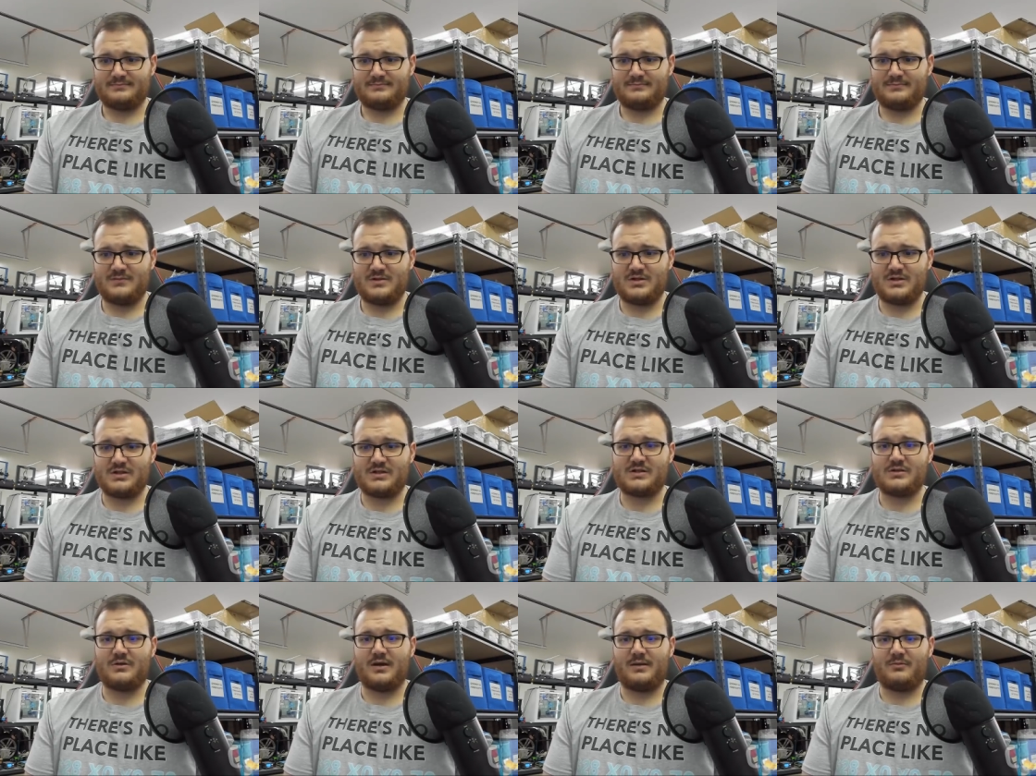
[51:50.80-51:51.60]
Just
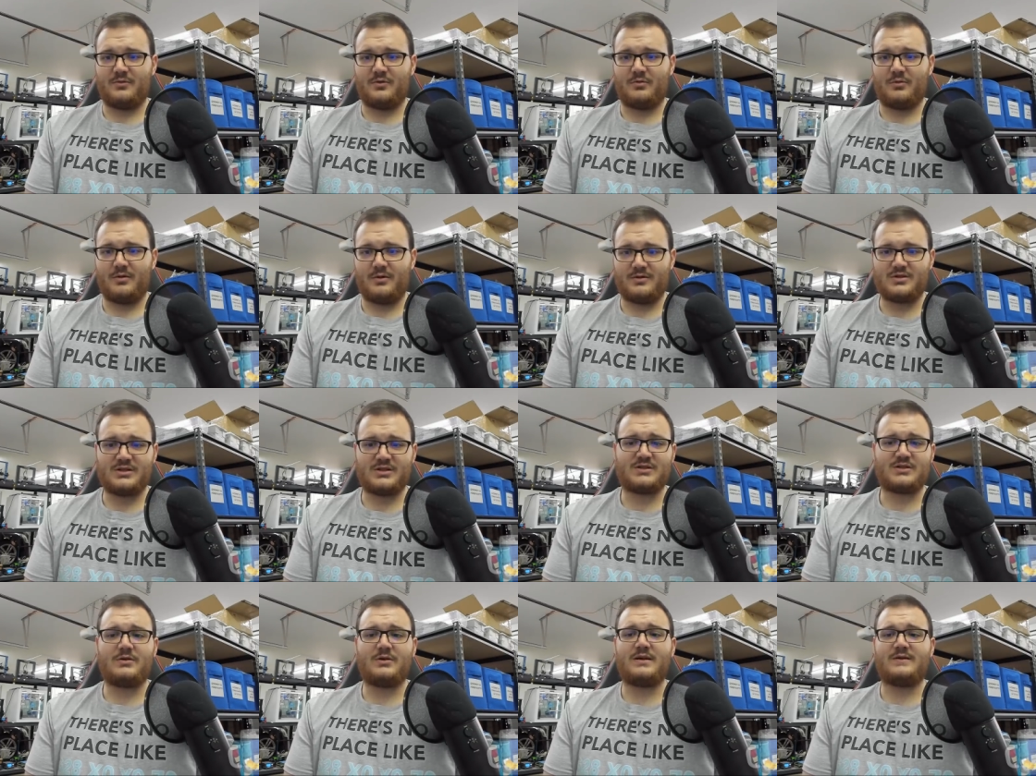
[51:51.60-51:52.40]

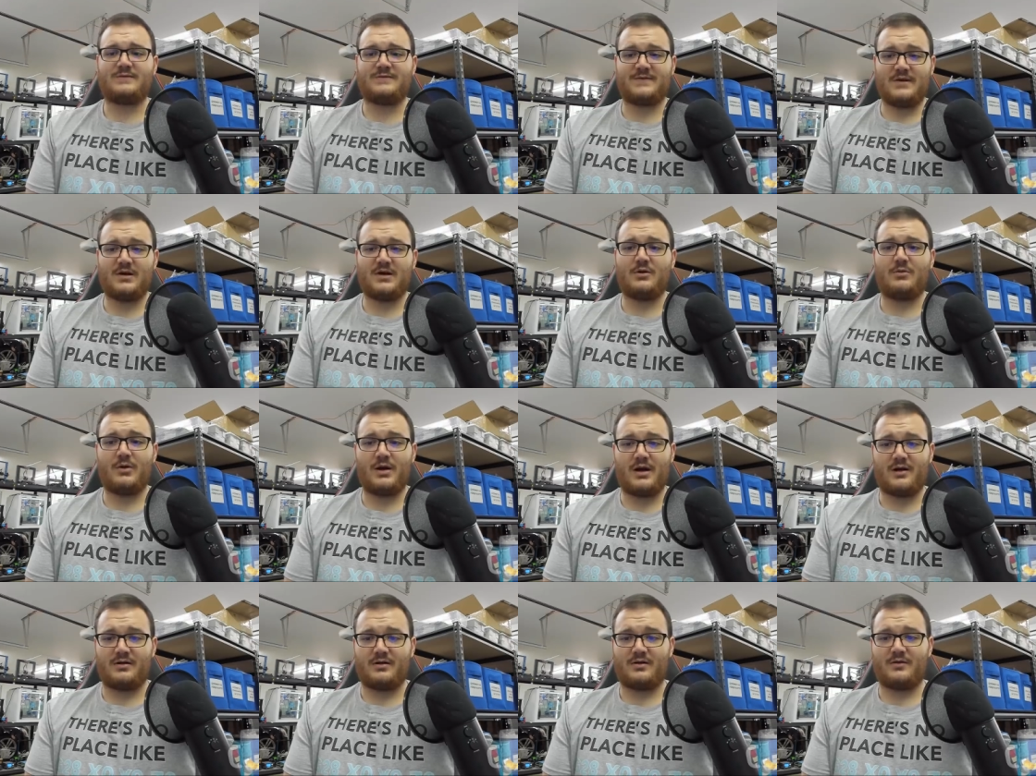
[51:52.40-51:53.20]
so he's very
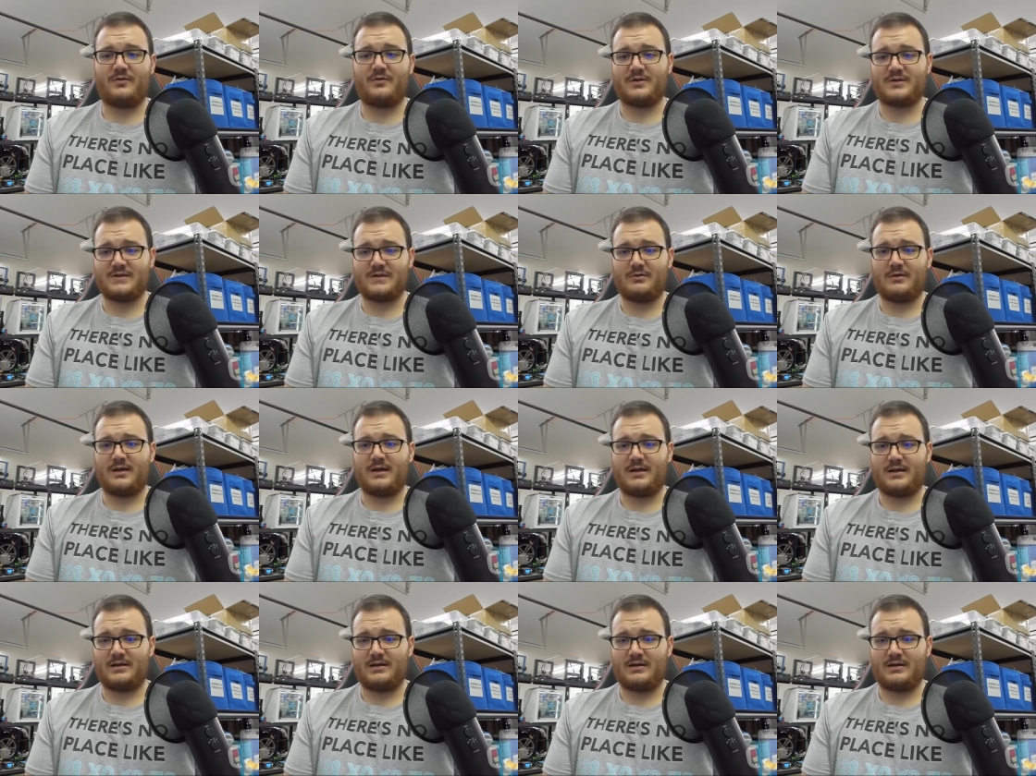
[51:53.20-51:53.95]
aware of what's going on.